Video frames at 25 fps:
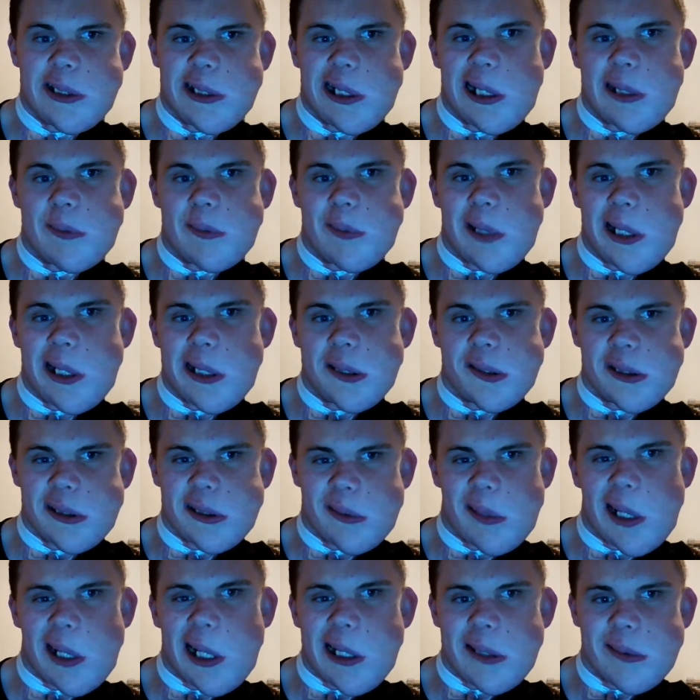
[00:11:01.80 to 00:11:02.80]
And then
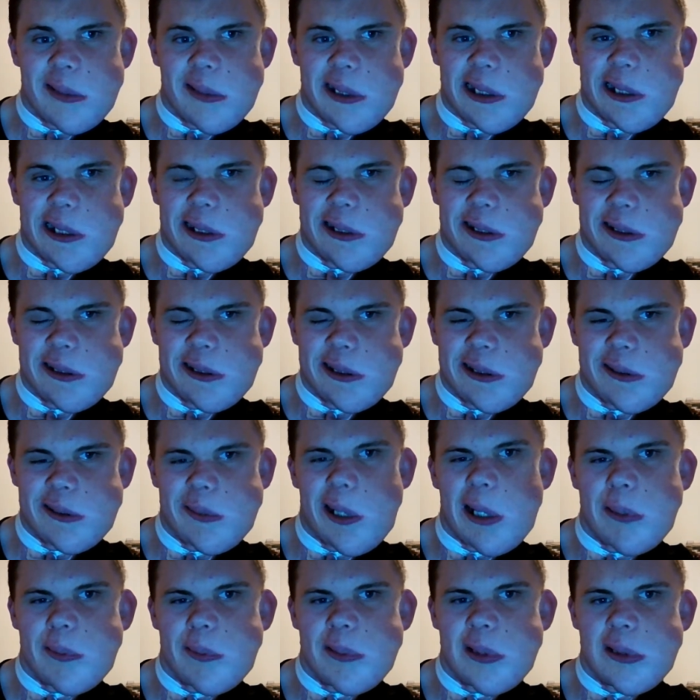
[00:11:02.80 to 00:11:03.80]
you actually get to see
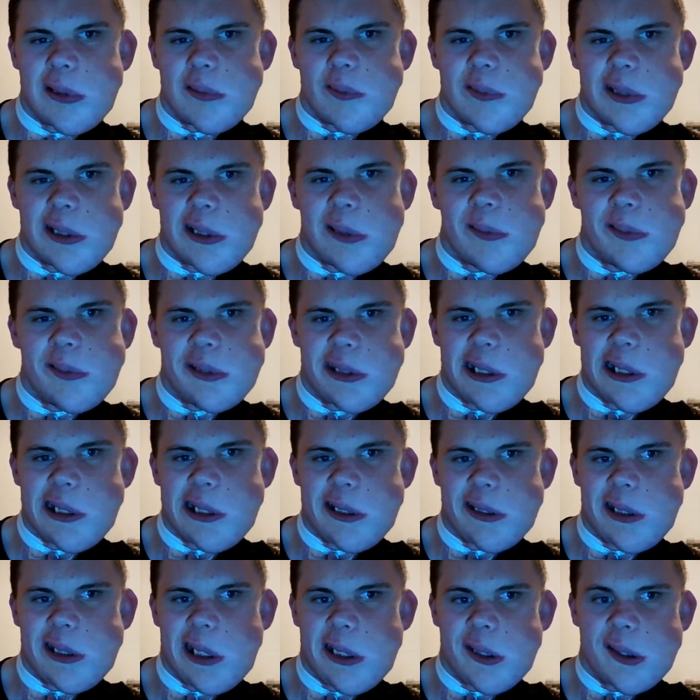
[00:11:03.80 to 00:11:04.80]
that the real
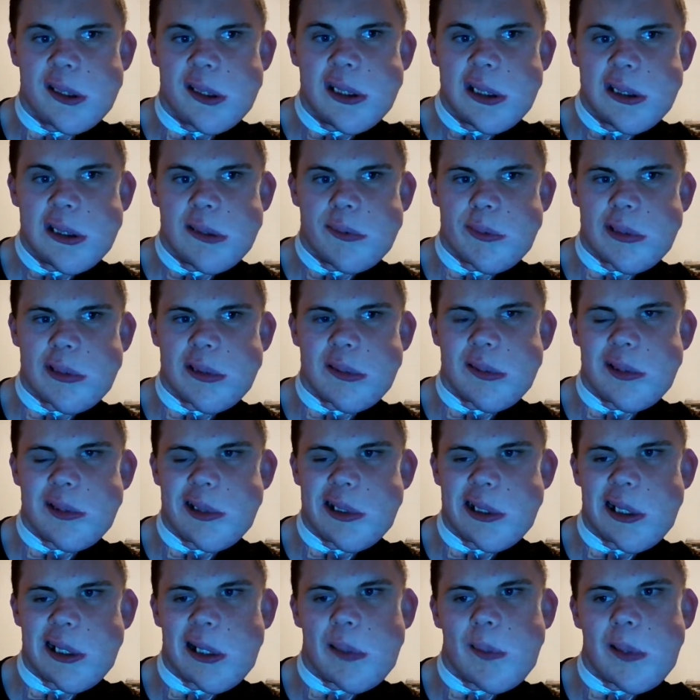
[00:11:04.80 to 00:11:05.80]
Nick and
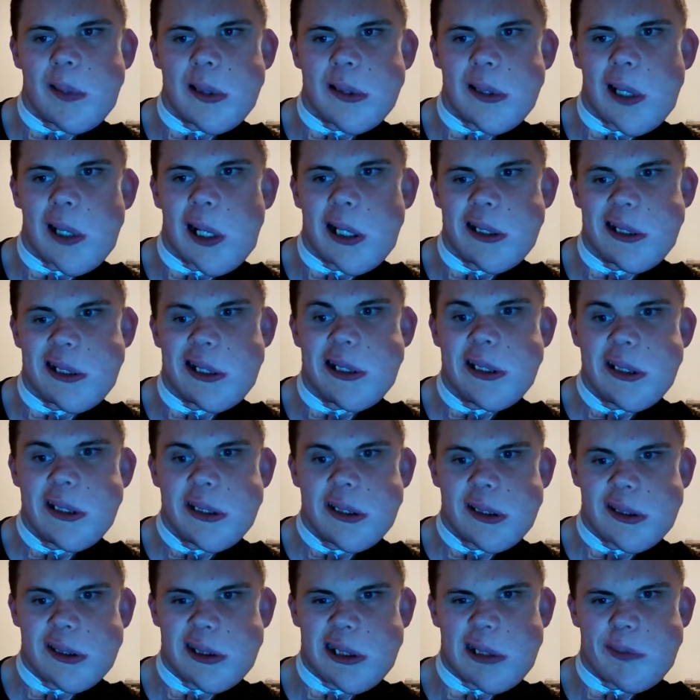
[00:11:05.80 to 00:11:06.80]
Maria were on a
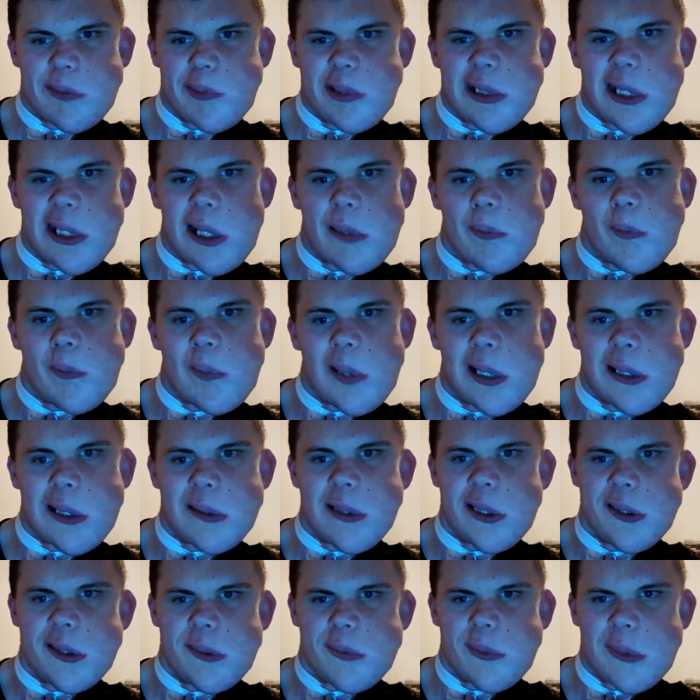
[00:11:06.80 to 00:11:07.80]
ship
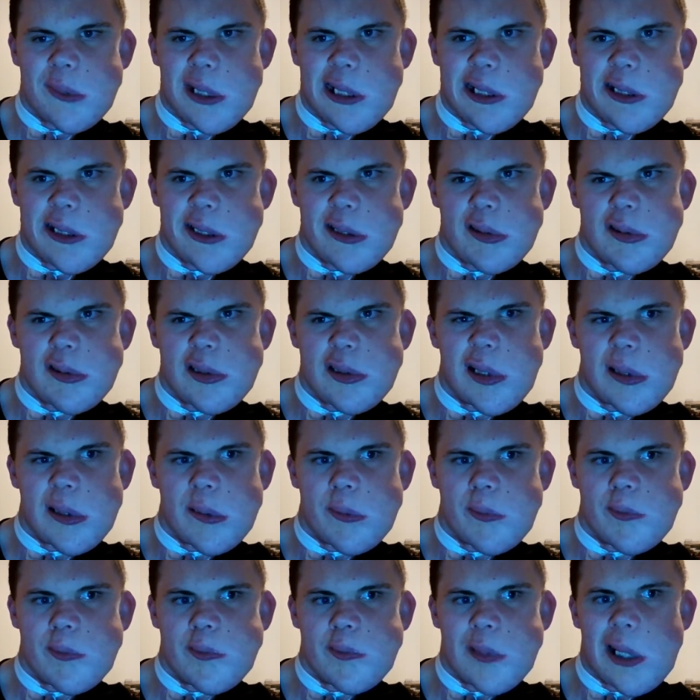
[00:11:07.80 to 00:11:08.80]
somewhere in space,
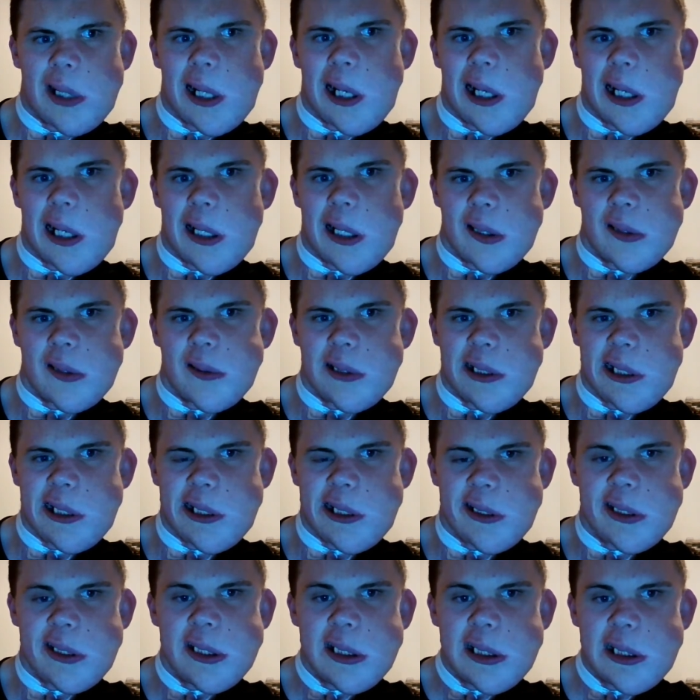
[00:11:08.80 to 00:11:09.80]

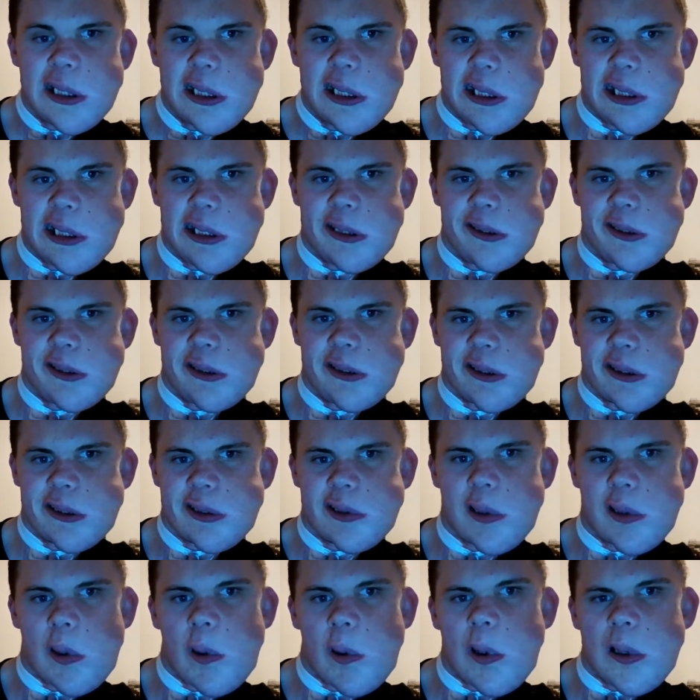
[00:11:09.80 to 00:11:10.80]
creating
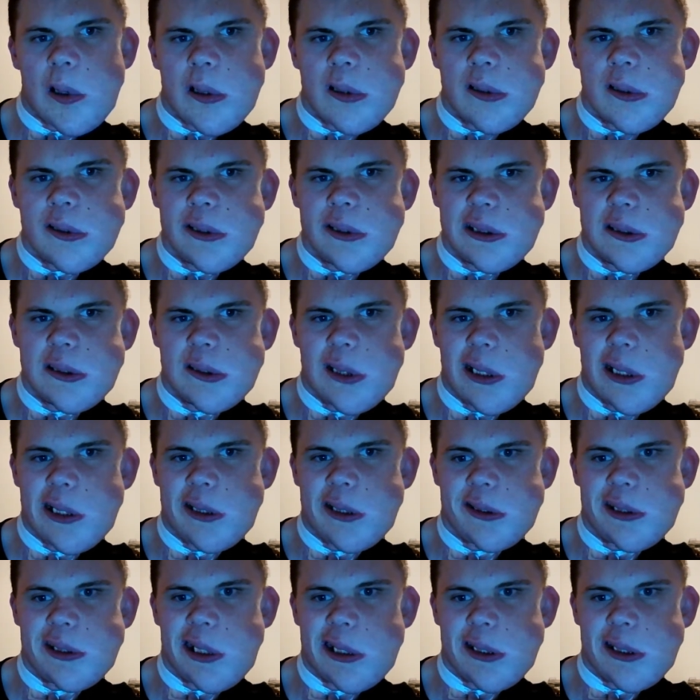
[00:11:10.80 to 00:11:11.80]
swords,
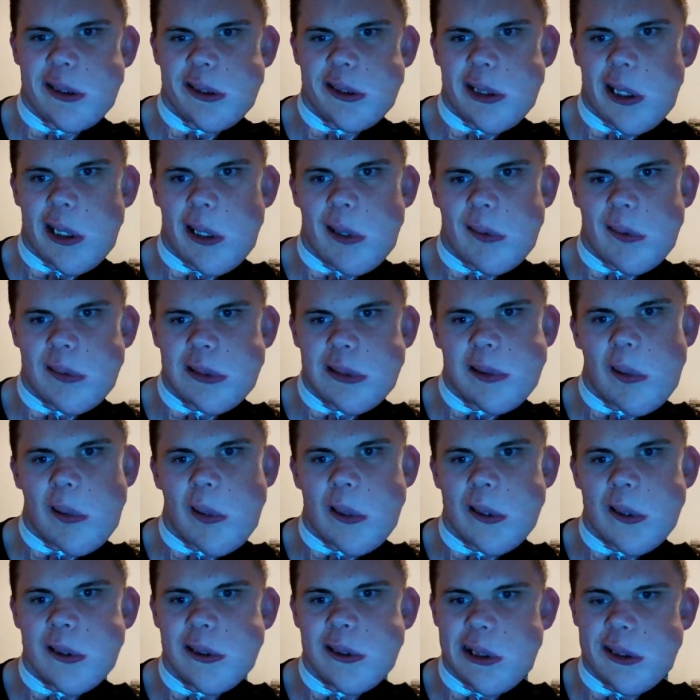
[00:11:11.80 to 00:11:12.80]
and just, you know,
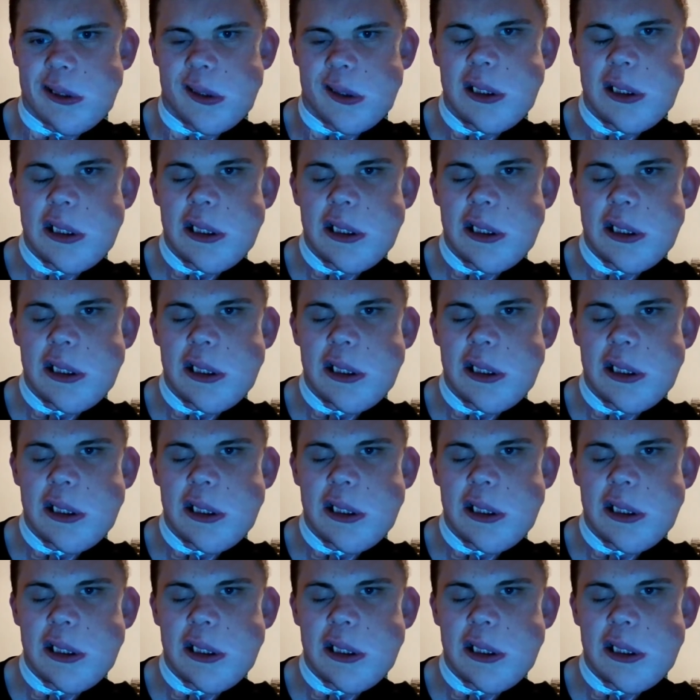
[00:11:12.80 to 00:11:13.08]
swords and